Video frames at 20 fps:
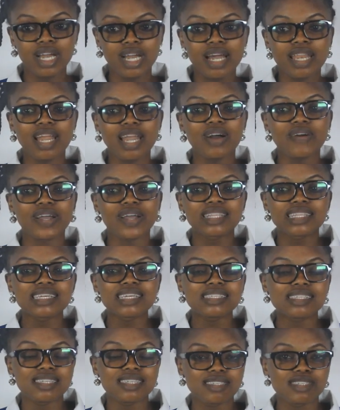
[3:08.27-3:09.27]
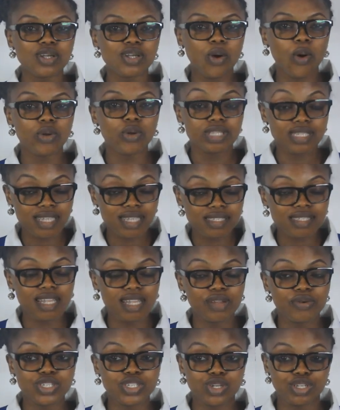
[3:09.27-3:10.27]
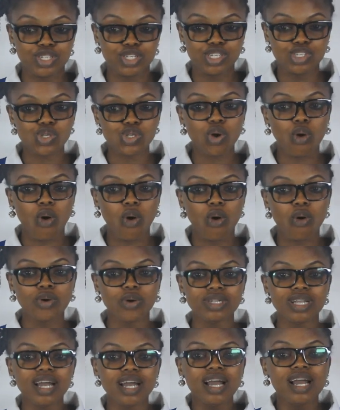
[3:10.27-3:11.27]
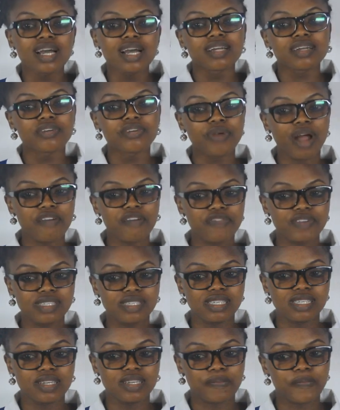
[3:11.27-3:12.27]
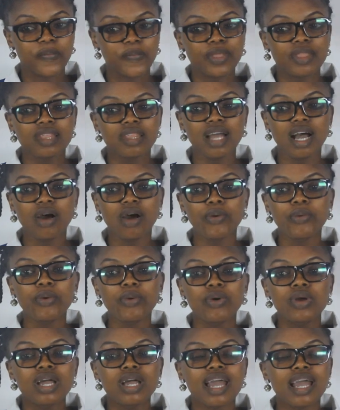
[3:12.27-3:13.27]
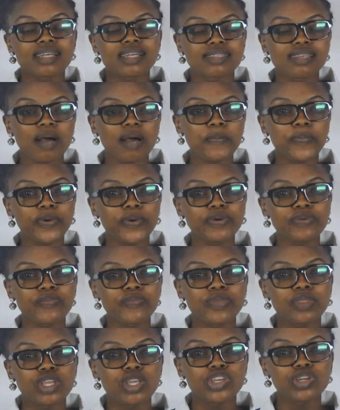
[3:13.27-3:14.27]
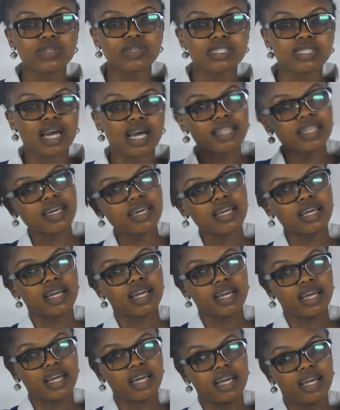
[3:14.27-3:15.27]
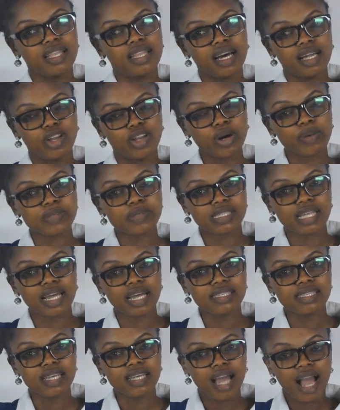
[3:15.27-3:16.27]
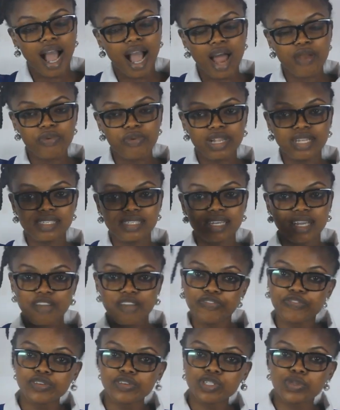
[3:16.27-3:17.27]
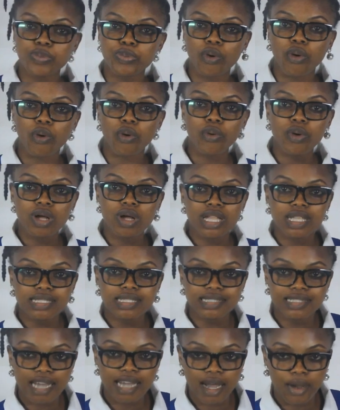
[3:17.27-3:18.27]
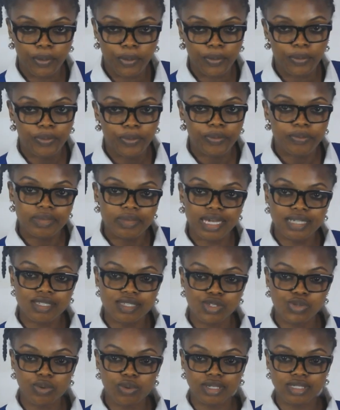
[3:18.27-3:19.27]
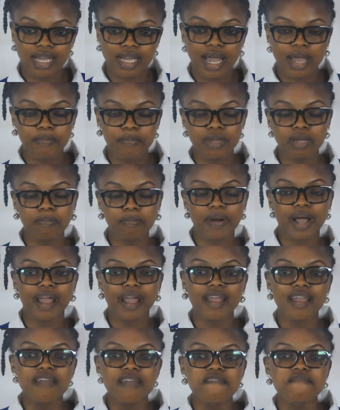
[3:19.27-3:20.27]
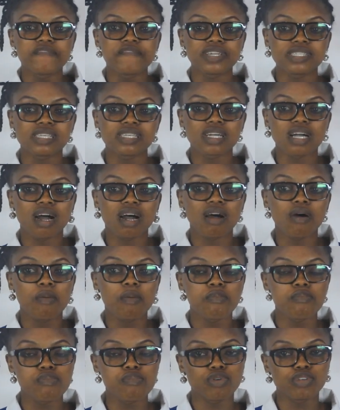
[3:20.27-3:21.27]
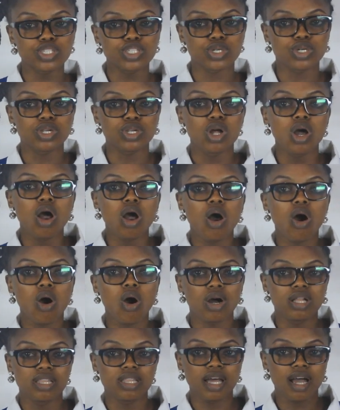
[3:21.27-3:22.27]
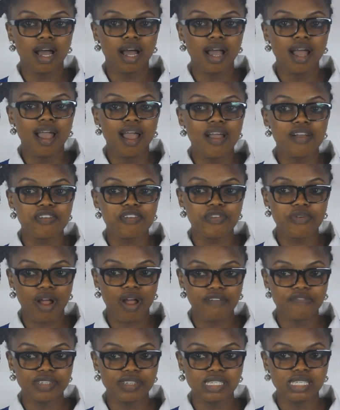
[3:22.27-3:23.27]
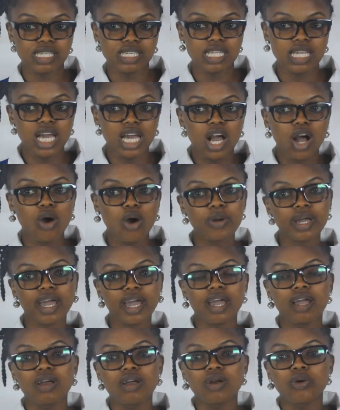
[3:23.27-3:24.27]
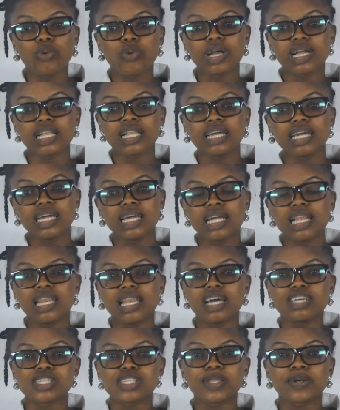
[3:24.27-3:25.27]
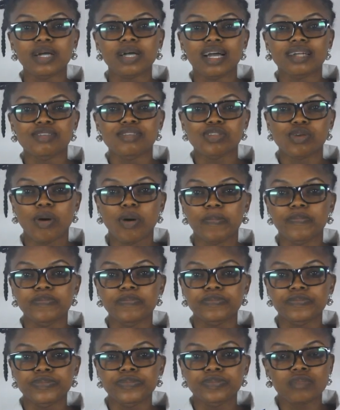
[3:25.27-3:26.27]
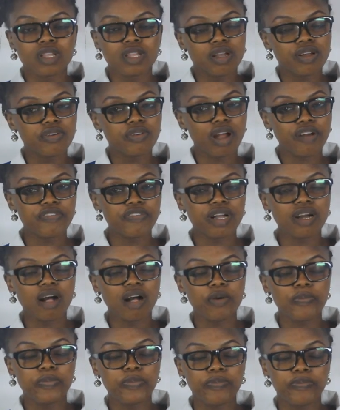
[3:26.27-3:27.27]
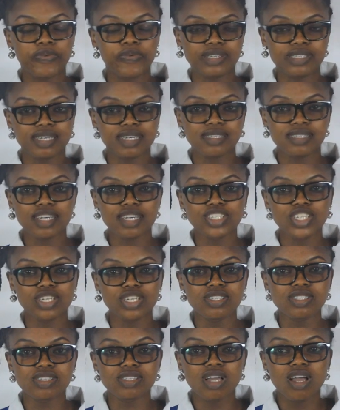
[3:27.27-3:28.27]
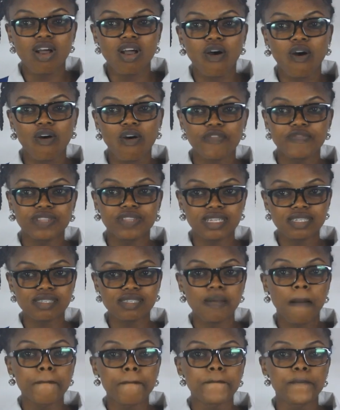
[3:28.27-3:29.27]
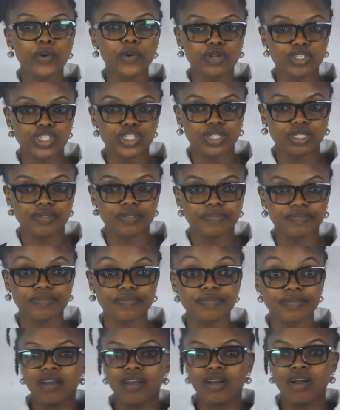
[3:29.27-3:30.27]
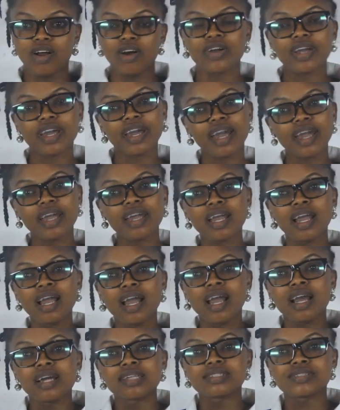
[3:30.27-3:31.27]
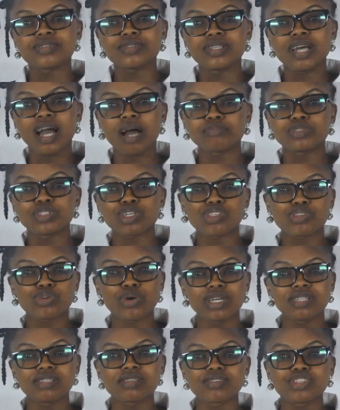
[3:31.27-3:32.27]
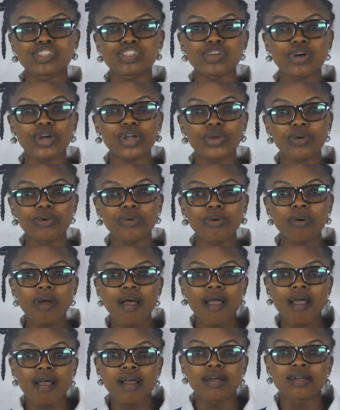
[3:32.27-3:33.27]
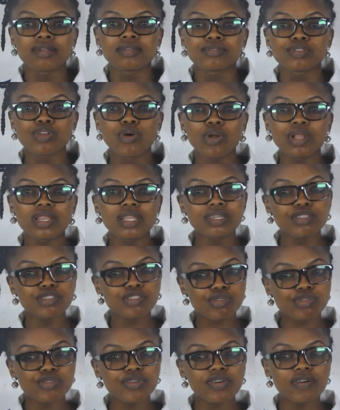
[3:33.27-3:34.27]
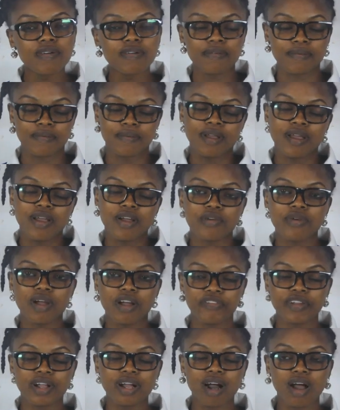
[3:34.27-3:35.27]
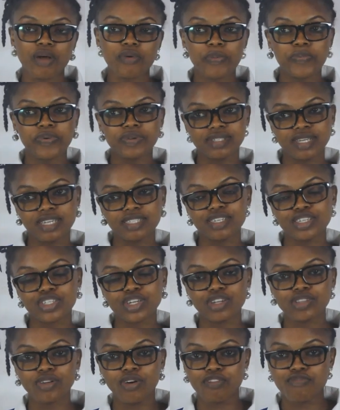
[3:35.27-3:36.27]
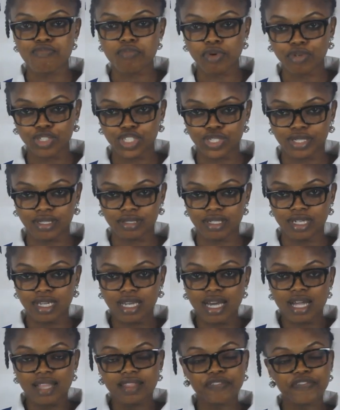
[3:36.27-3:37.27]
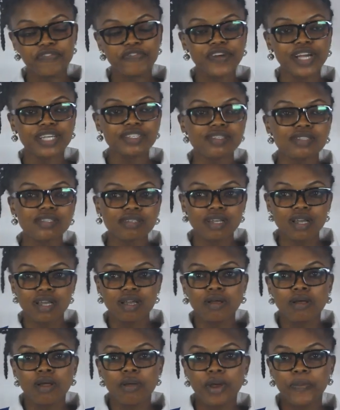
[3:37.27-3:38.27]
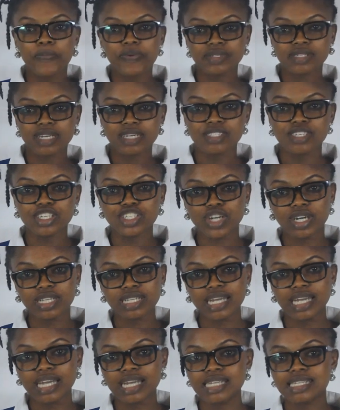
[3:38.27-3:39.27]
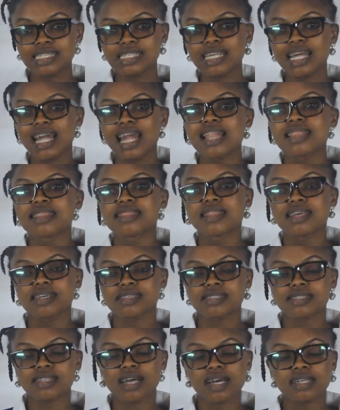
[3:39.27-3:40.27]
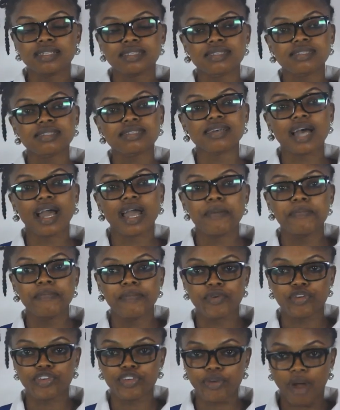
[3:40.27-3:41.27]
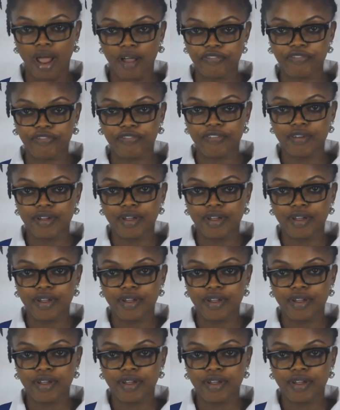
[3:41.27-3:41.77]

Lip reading: Now, this acceleration is called gravity. Now, example, you standing in an upstairs and releasing a football down. That is what I mean by vertical motion under gravity. Okay, quickly, let's look at some graphical presentations of this motion. Okay, today I'm just going to show you only 2 graphical representations of motion. The first representation is distance time graph.